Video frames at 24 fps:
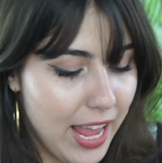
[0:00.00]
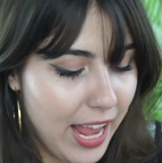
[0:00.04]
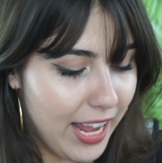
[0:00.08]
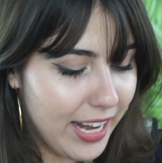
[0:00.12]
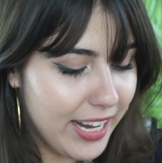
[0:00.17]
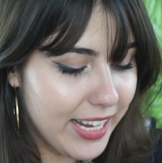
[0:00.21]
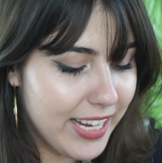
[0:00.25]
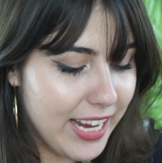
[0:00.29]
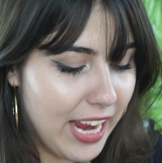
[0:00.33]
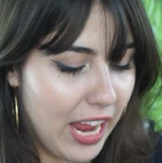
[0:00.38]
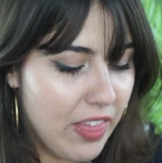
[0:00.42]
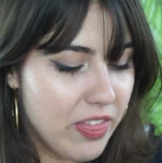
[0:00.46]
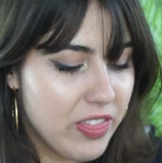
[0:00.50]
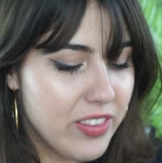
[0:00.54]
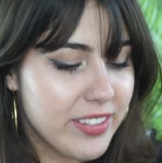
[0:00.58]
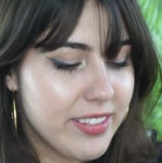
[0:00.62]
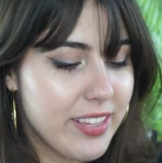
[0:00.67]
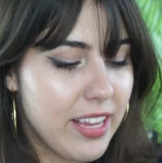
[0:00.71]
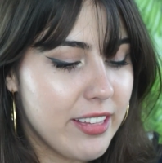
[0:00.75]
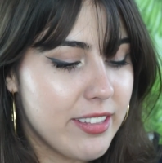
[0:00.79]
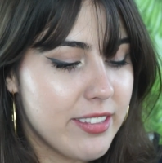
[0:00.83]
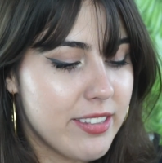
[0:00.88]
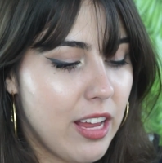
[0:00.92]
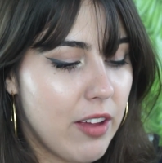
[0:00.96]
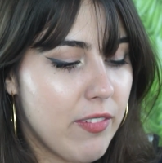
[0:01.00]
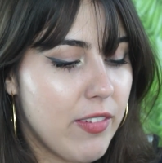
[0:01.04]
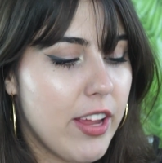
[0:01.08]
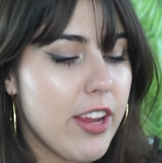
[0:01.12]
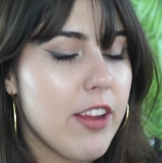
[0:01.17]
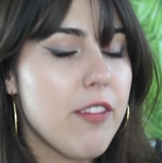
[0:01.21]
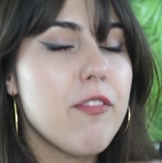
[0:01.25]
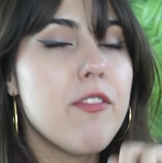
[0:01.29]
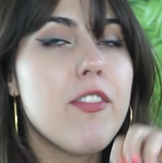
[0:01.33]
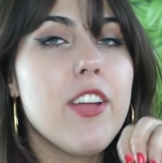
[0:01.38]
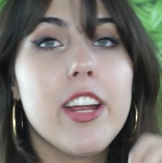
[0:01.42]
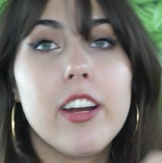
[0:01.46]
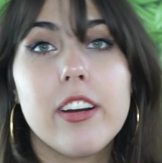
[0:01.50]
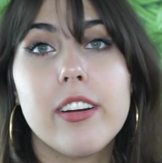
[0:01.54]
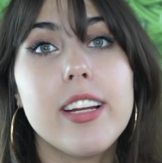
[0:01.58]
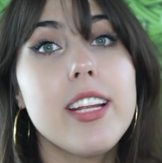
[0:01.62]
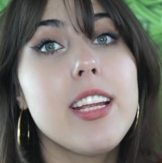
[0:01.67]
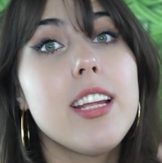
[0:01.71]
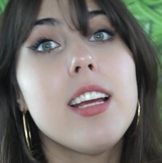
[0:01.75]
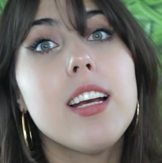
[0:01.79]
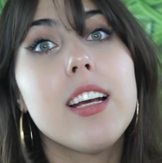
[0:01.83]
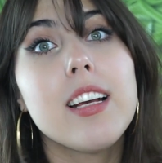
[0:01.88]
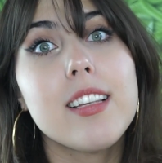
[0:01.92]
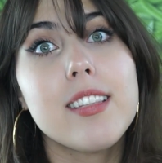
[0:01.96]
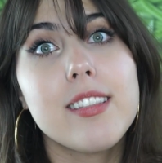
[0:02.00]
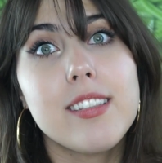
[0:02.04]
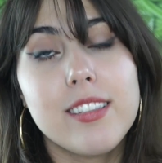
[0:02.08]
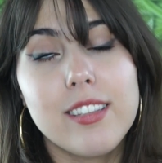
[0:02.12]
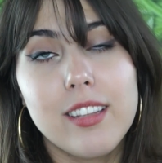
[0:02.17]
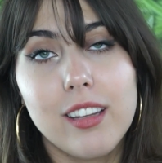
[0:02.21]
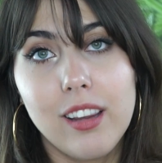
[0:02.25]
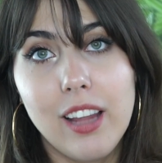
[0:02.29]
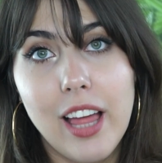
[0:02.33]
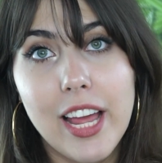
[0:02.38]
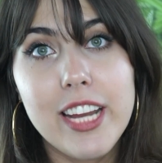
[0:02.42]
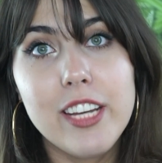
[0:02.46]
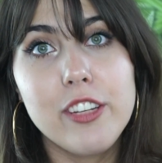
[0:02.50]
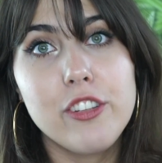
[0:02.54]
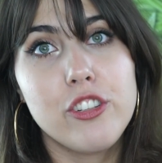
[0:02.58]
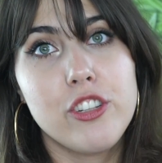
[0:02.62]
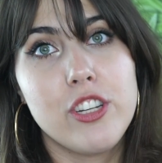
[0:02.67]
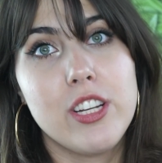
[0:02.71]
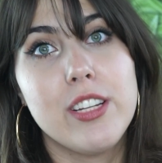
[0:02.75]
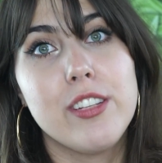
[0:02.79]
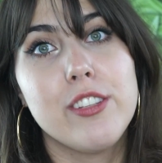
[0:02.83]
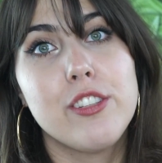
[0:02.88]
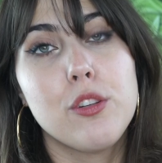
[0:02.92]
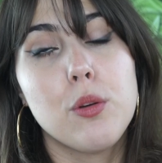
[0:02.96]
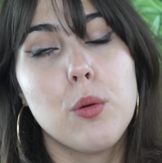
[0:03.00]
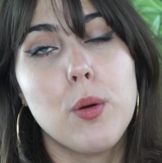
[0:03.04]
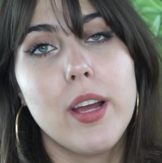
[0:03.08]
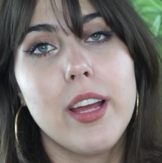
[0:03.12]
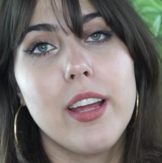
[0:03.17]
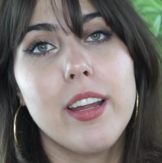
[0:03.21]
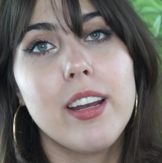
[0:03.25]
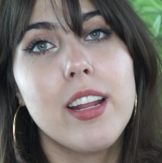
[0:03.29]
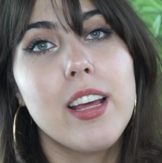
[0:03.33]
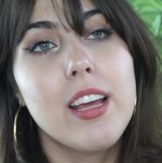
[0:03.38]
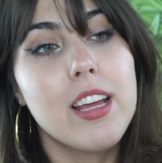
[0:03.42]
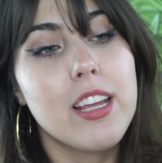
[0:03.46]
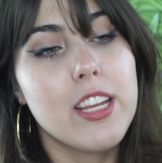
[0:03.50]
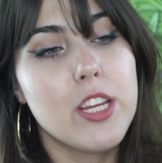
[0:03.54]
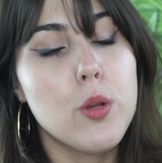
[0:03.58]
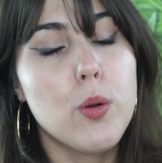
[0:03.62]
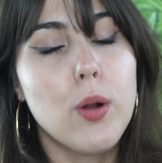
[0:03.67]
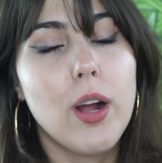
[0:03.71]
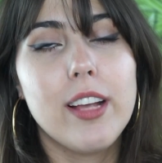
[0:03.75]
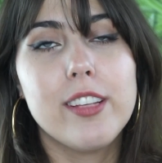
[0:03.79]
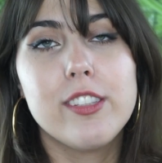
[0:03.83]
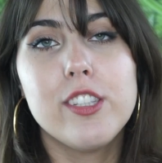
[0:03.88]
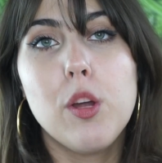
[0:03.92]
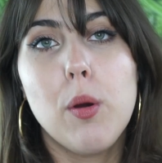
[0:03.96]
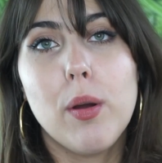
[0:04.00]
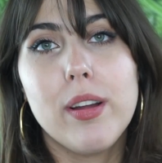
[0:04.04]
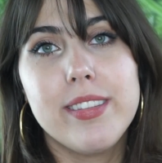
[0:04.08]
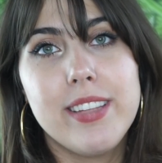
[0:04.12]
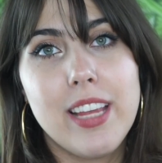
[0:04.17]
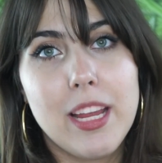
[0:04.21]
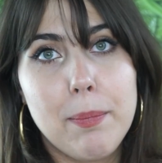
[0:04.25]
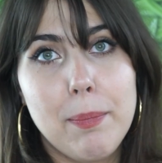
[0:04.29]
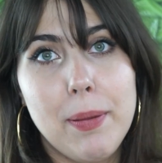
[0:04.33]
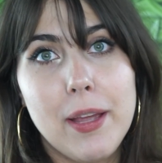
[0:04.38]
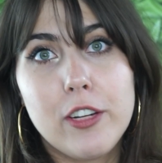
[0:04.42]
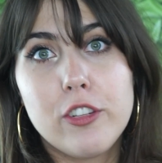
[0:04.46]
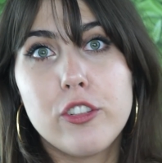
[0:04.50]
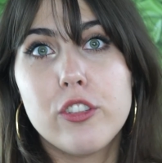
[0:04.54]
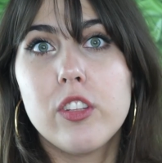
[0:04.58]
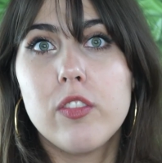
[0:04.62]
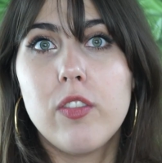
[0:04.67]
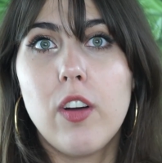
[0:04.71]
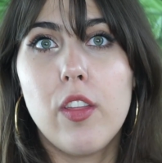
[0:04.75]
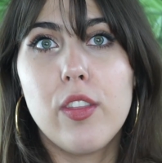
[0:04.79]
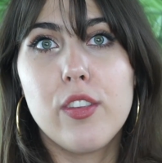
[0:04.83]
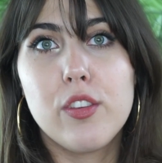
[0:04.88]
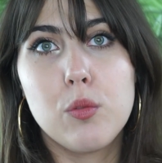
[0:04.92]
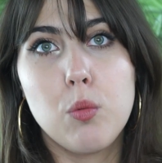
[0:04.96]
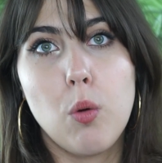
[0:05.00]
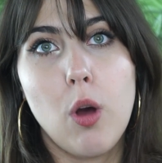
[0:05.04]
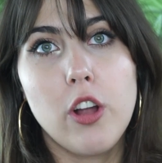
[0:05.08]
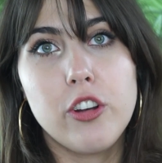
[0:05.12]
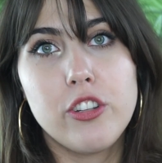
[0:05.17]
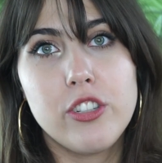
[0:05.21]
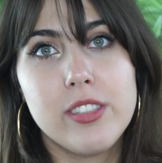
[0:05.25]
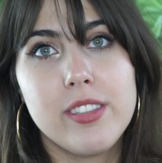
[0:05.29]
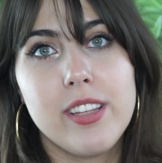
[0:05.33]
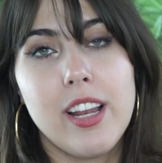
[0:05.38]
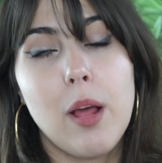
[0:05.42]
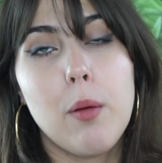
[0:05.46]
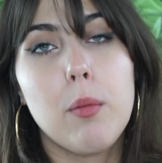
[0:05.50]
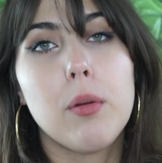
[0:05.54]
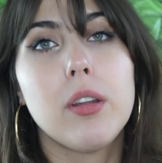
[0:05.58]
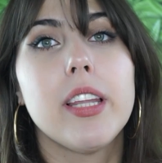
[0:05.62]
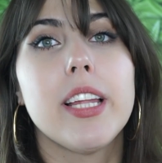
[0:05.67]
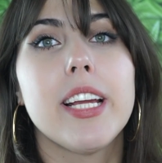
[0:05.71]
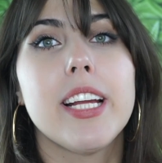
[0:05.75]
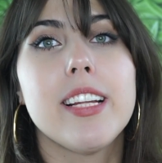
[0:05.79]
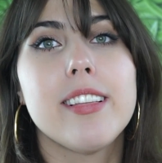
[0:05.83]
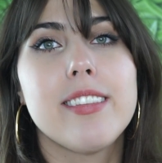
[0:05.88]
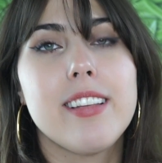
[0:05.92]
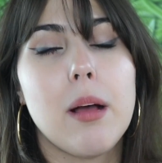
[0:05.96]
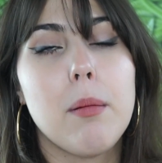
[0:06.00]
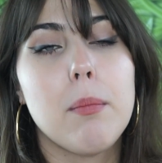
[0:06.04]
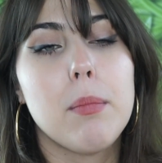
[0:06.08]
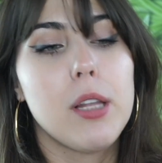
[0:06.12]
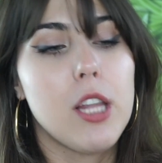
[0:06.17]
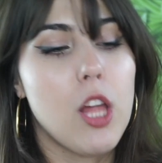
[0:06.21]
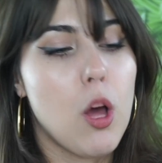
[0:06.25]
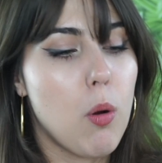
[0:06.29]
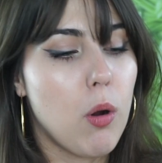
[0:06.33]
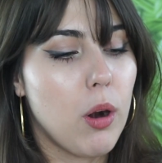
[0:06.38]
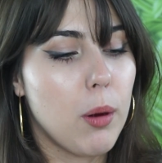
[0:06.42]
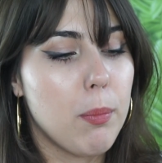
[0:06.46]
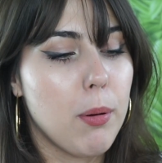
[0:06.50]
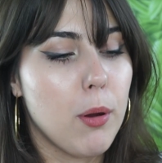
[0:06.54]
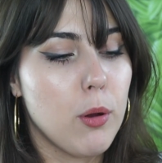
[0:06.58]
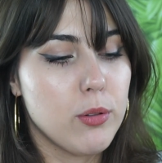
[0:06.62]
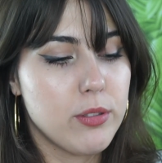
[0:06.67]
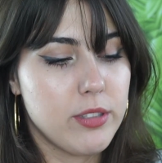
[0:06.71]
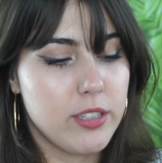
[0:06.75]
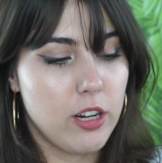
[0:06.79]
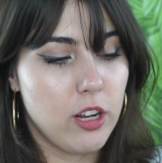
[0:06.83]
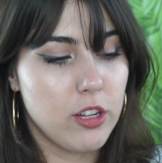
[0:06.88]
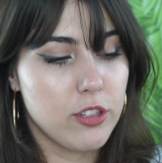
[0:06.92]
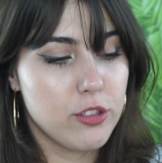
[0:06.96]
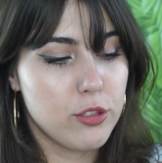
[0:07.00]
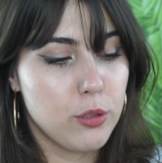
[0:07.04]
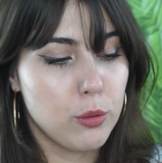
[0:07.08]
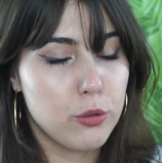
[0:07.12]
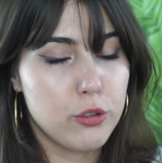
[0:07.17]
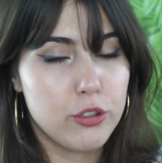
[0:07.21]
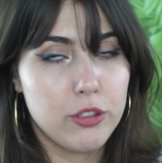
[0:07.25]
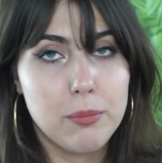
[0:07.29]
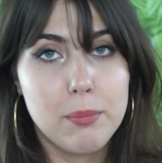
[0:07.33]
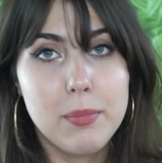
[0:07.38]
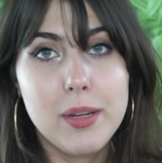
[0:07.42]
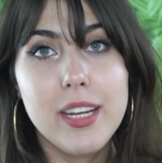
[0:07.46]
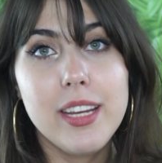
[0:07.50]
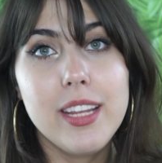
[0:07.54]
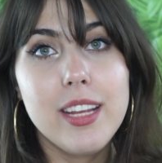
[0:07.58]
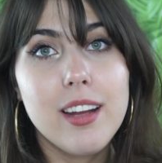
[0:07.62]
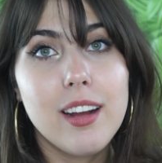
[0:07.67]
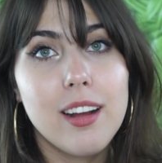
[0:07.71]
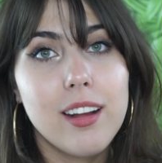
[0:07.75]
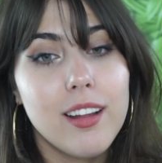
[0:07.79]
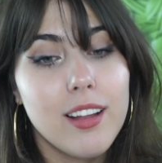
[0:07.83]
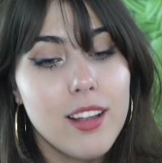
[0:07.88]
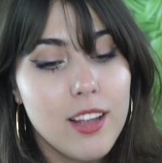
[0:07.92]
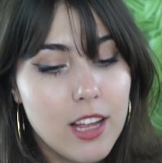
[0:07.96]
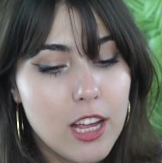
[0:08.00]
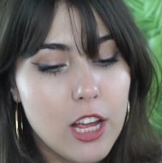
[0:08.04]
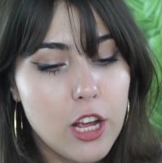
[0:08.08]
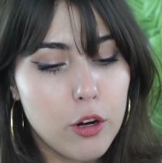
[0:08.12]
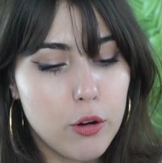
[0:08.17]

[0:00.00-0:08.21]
And again, this has a very slight sheen to it. You guys know I take pictures of all the swatches and I will link it down below or post it on social media.